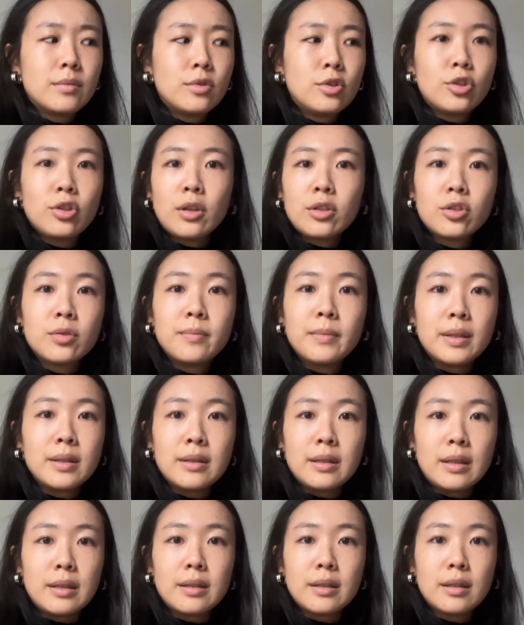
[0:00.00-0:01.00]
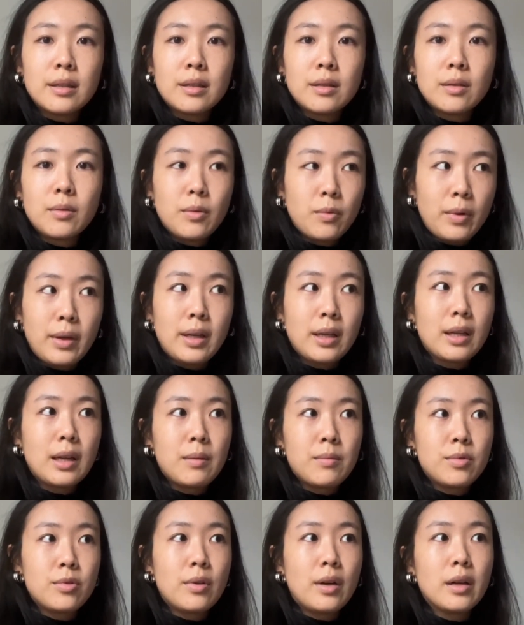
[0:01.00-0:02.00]
judgment needed when it
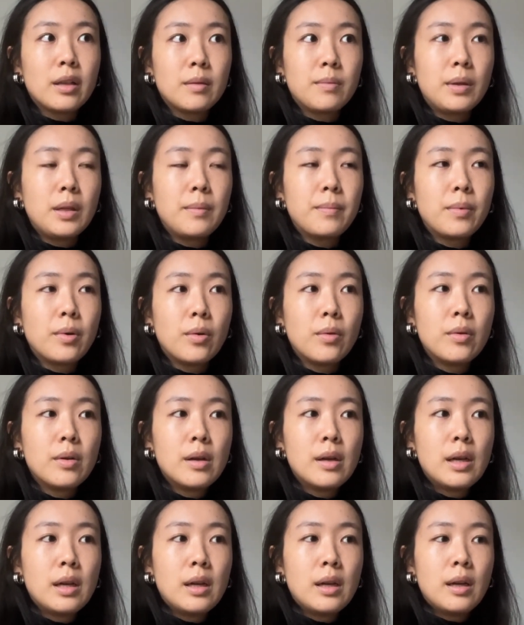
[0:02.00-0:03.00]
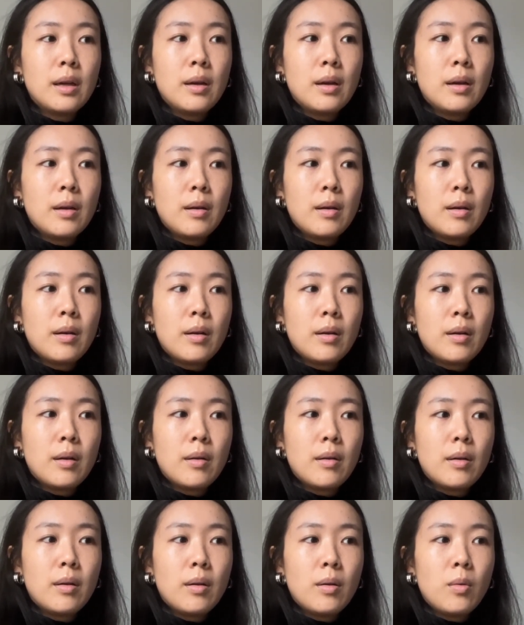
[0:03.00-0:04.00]
comes to other people.
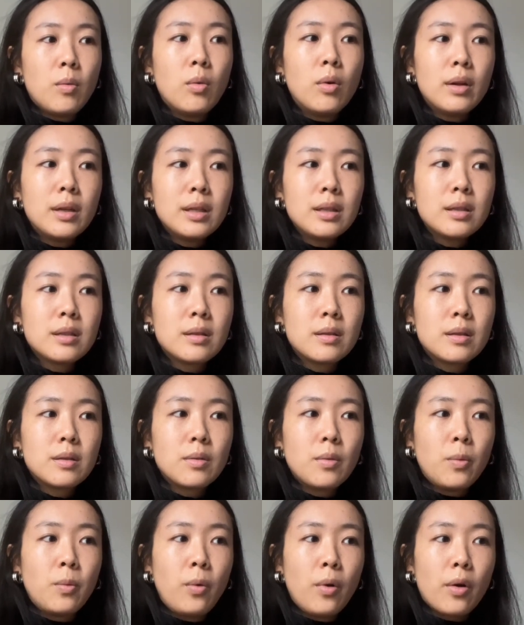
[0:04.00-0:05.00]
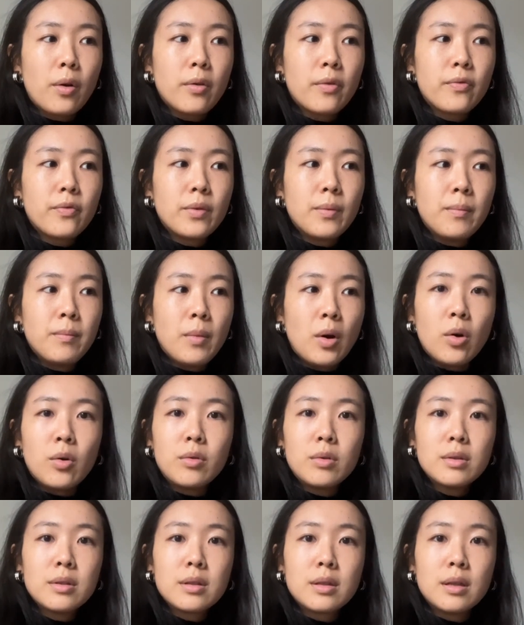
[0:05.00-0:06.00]
What is worth the
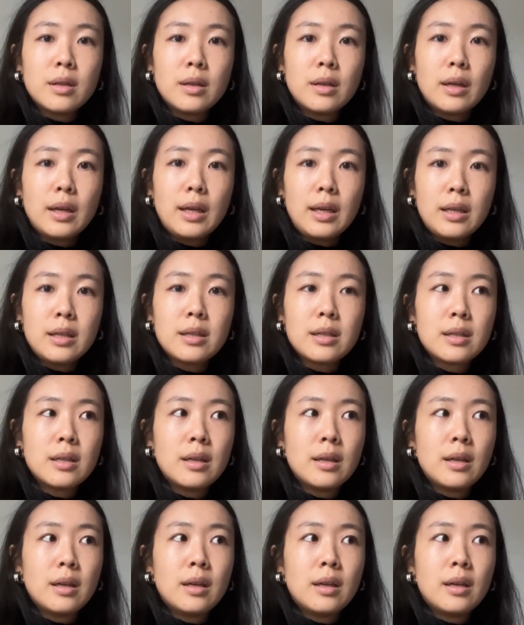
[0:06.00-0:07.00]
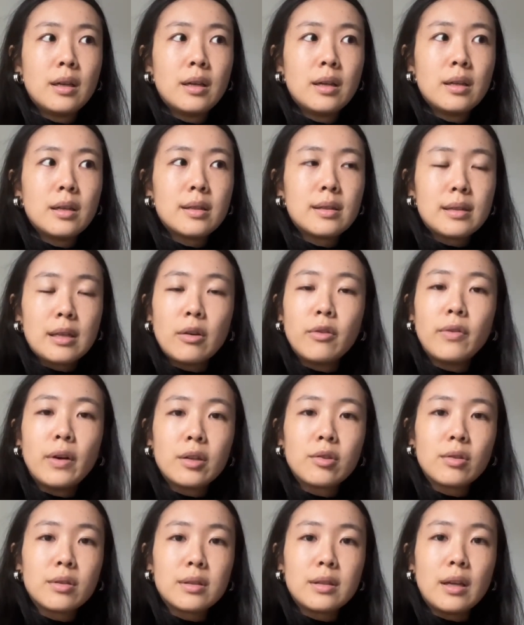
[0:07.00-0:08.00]
most is
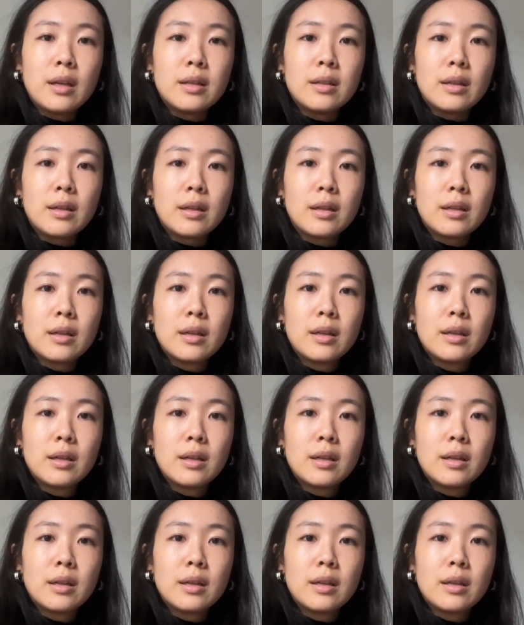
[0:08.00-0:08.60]
self-understanding.